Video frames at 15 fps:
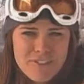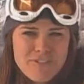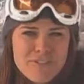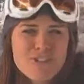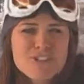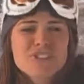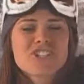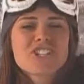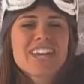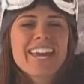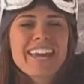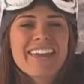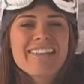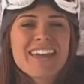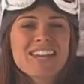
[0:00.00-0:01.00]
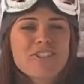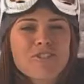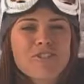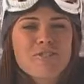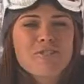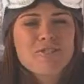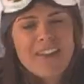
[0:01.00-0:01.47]
First, check that
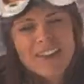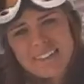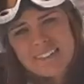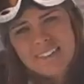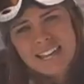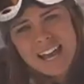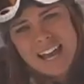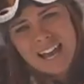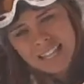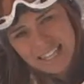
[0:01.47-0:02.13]
your vents are